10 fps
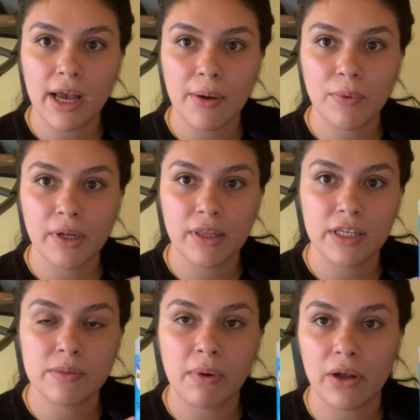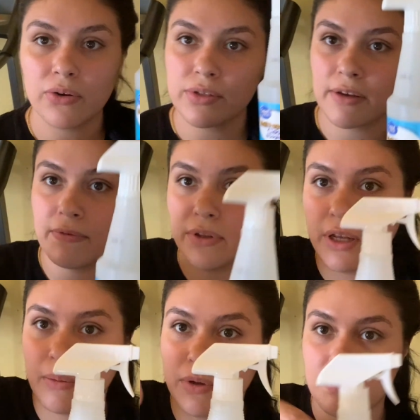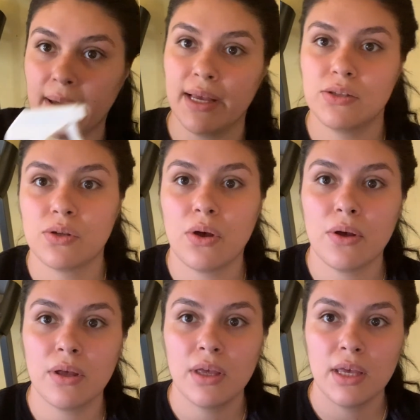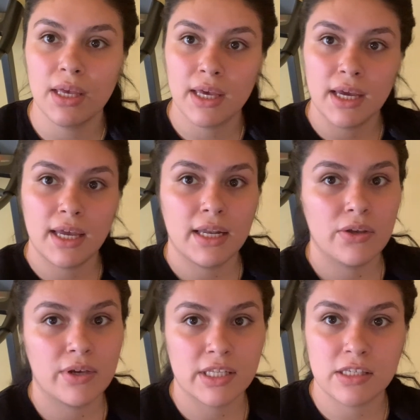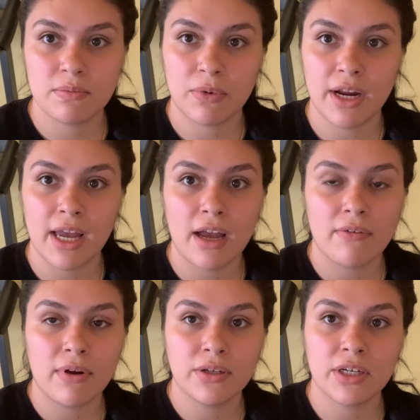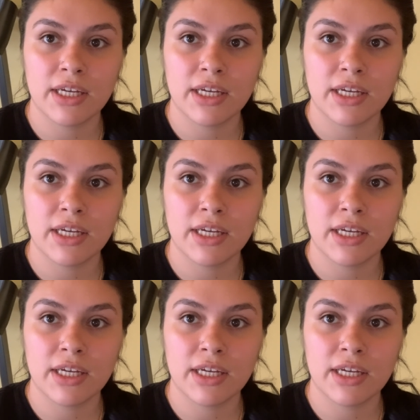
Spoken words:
one of these bottles, I fill it up with pine salt, and then you can spray it around